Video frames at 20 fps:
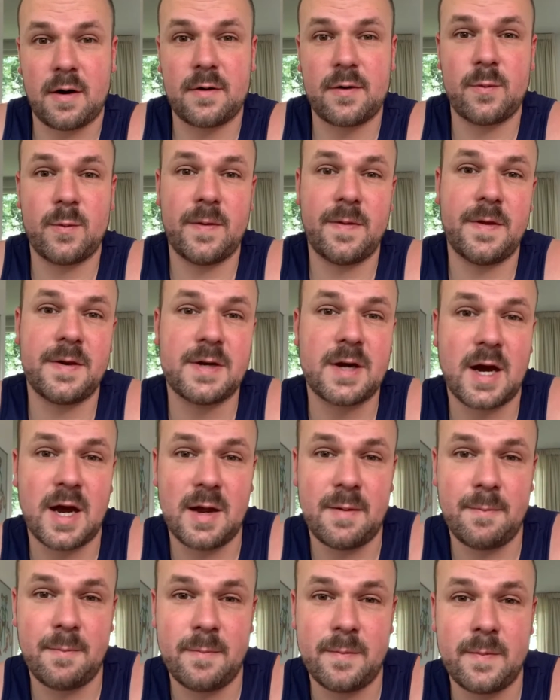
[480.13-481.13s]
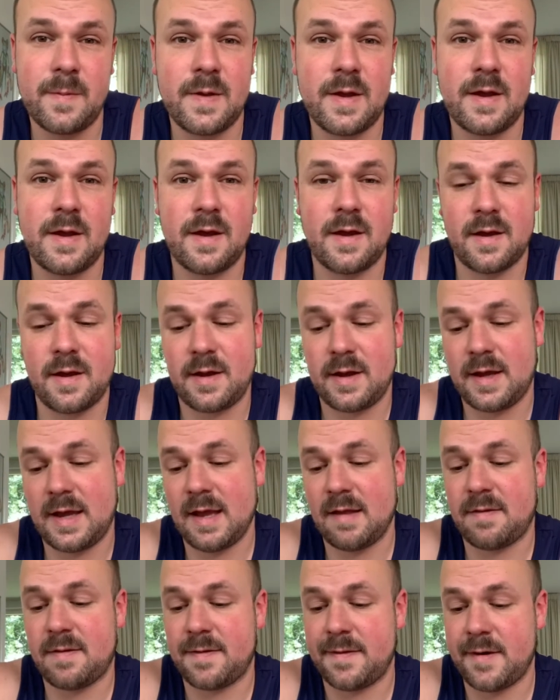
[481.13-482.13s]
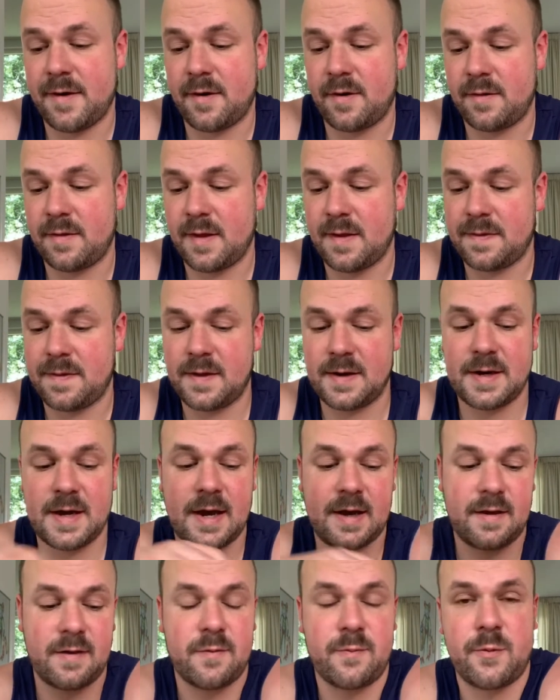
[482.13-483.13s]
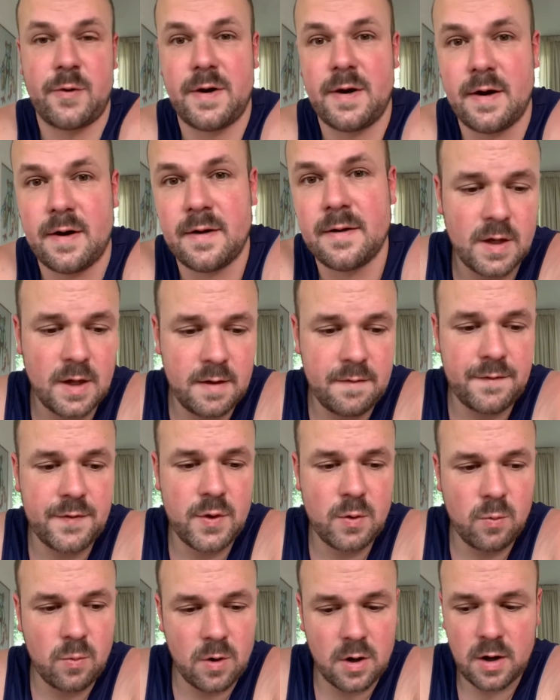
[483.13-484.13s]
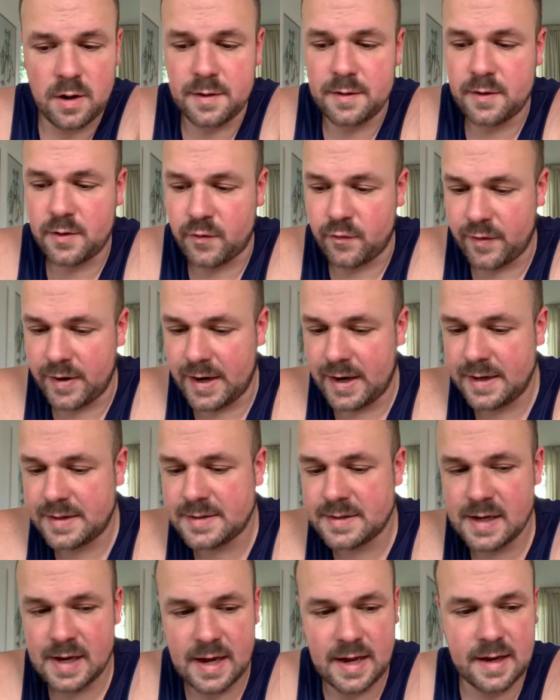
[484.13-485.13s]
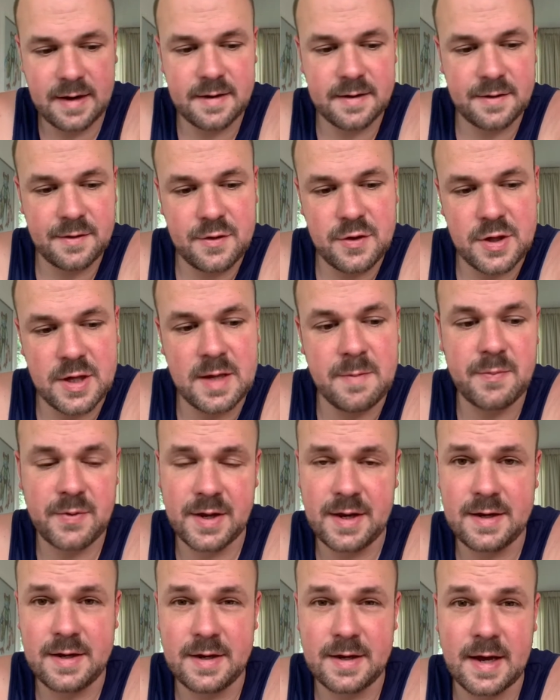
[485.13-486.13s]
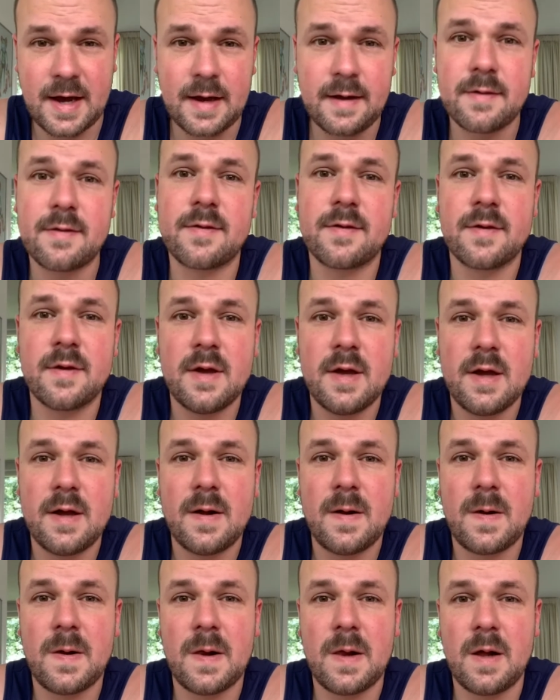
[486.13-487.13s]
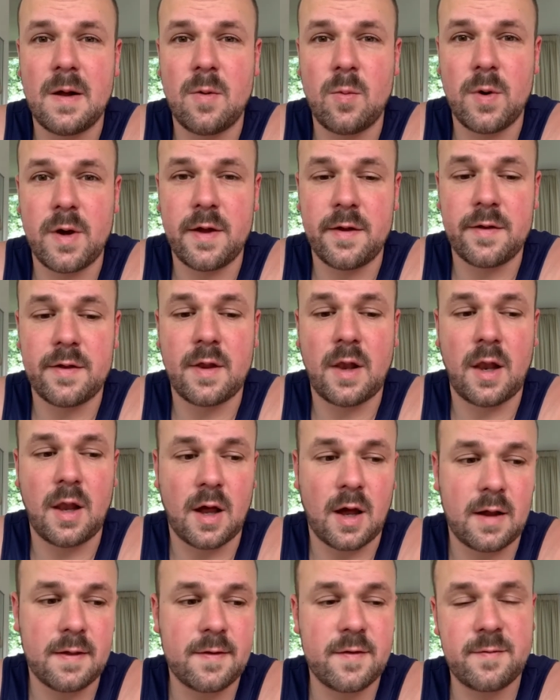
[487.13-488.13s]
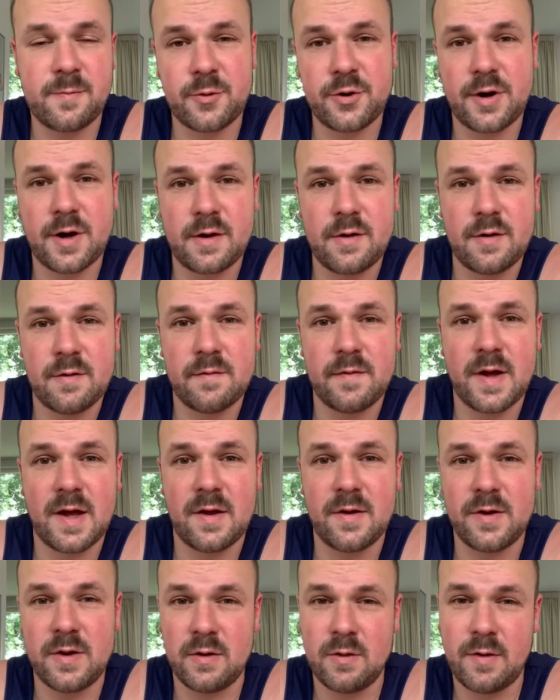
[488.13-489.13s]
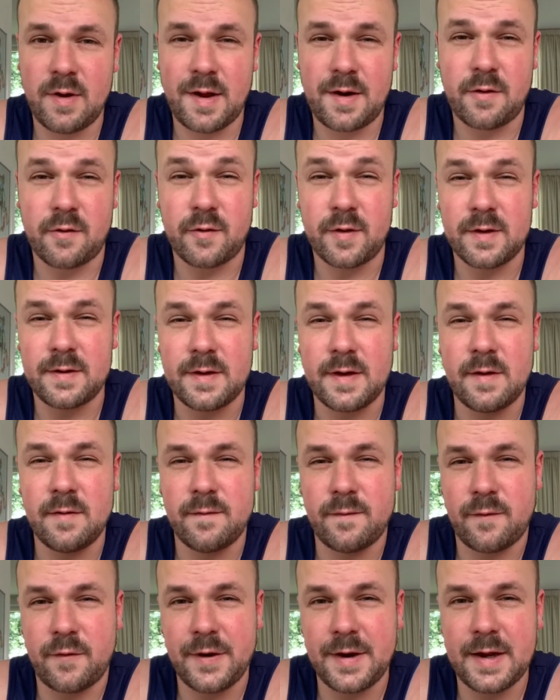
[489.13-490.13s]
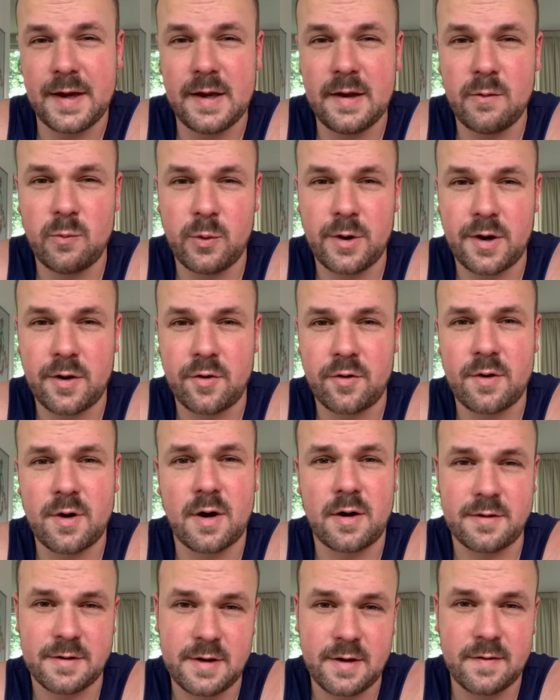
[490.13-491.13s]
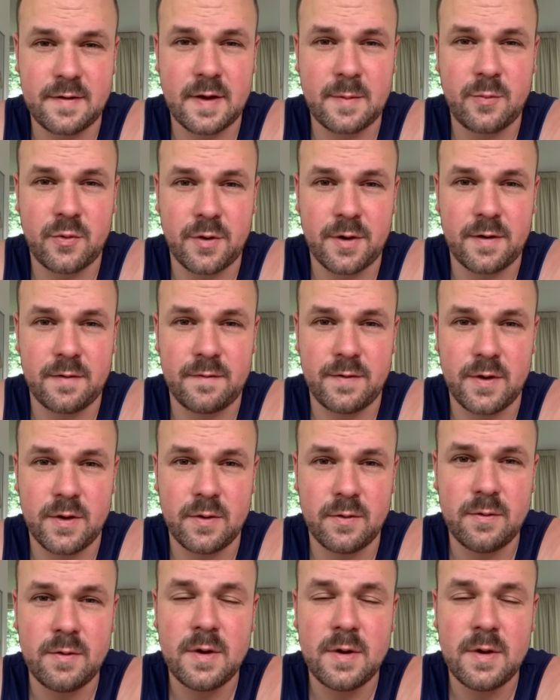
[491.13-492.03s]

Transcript: when the time gets there that the deck is printed. If you want great and cheap indie decks with lots of production value and a really freaky, weird, artistic point of view,